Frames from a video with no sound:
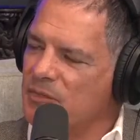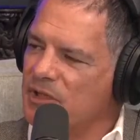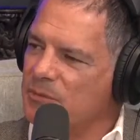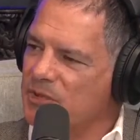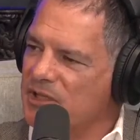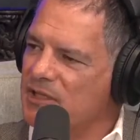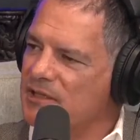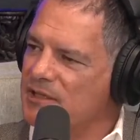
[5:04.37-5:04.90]

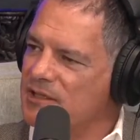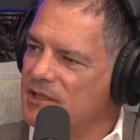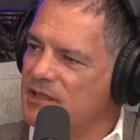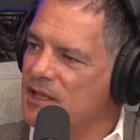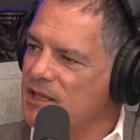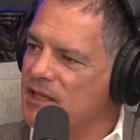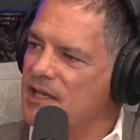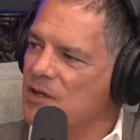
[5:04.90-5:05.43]
Because
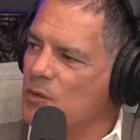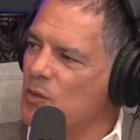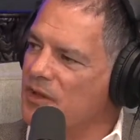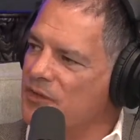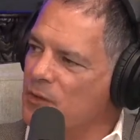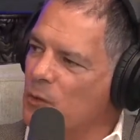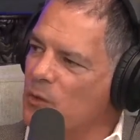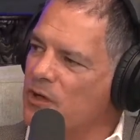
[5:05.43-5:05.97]
they didn't
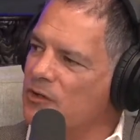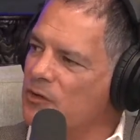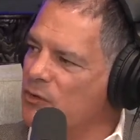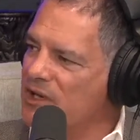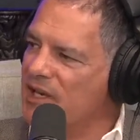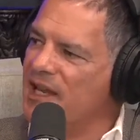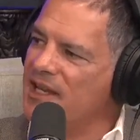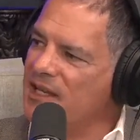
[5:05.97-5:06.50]
want the word
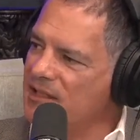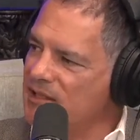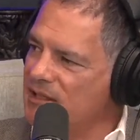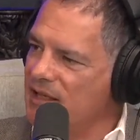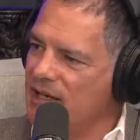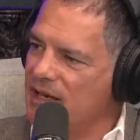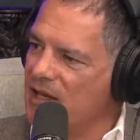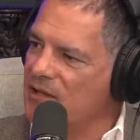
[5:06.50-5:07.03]
grenade to
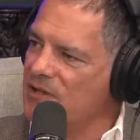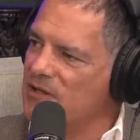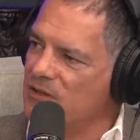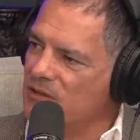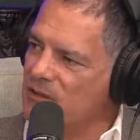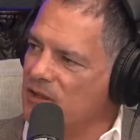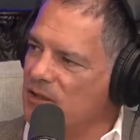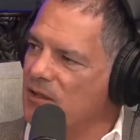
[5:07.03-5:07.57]
get out,
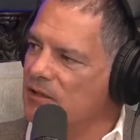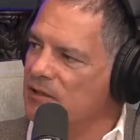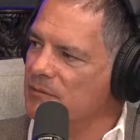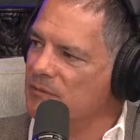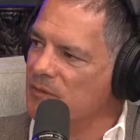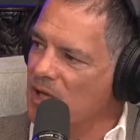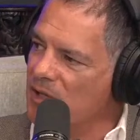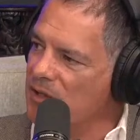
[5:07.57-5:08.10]
so they called
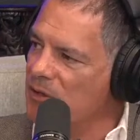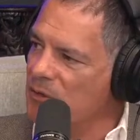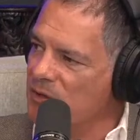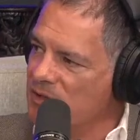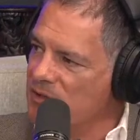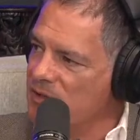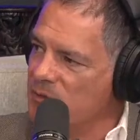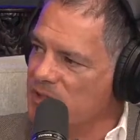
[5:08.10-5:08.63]
them.
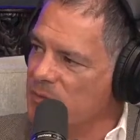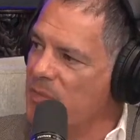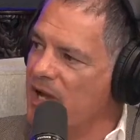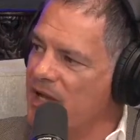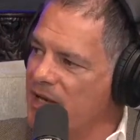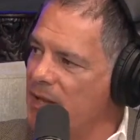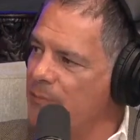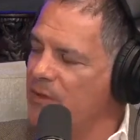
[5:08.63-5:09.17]
There was a
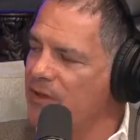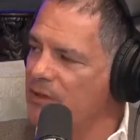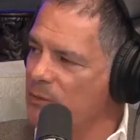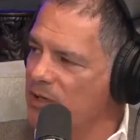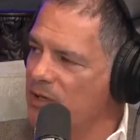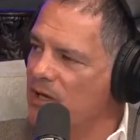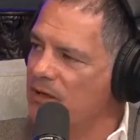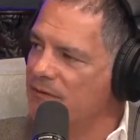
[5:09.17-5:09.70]
pineapple that
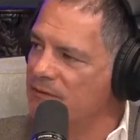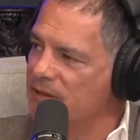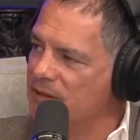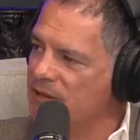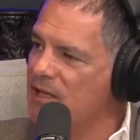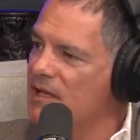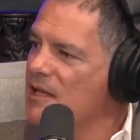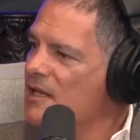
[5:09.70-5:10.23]
went off,
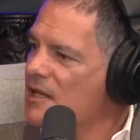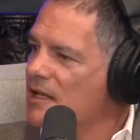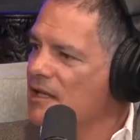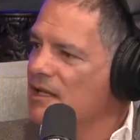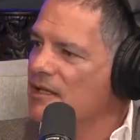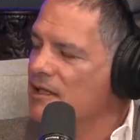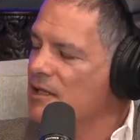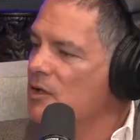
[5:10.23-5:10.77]
and
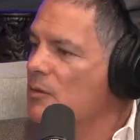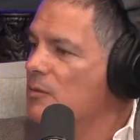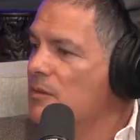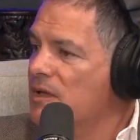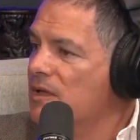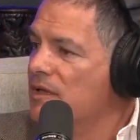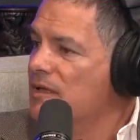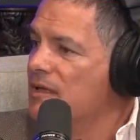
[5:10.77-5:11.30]
I mean,
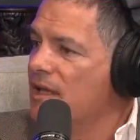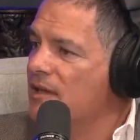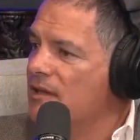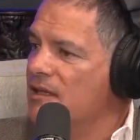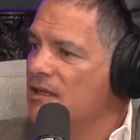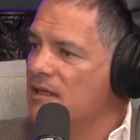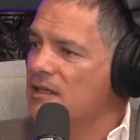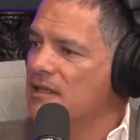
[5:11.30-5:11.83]

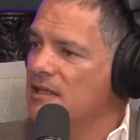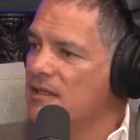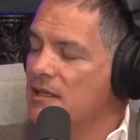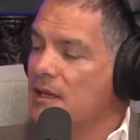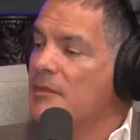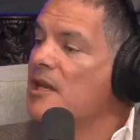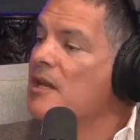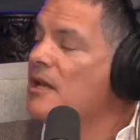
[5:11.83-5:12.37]

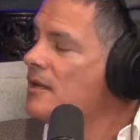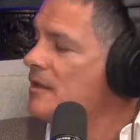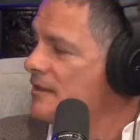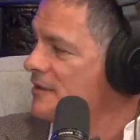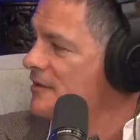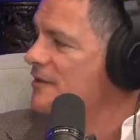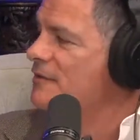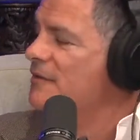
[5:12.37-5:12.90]
the
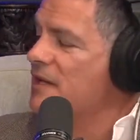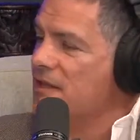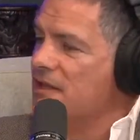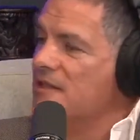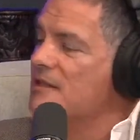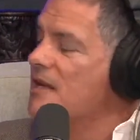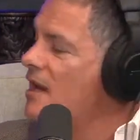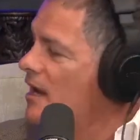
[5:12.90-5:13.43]
funny
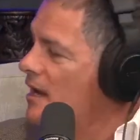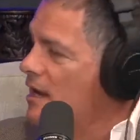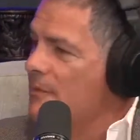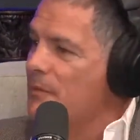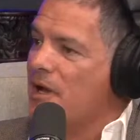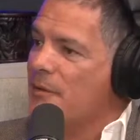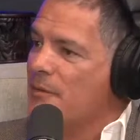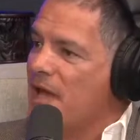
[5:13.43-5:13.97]
thing is,
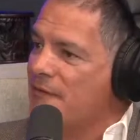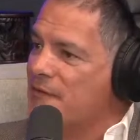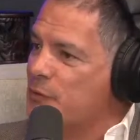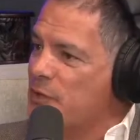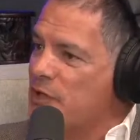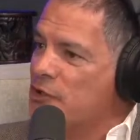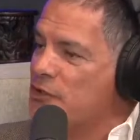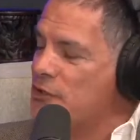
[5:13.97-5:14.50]
I'm half
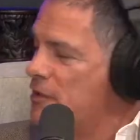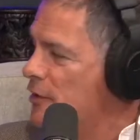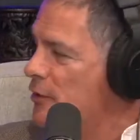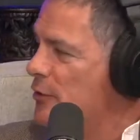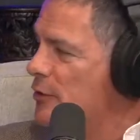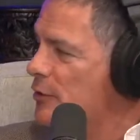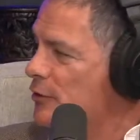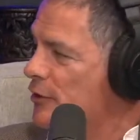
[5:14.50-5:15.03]
Swedish. I
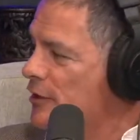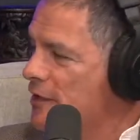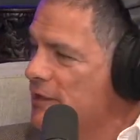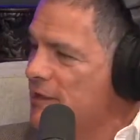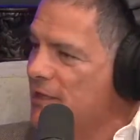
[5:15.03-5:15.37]
know I don't look it.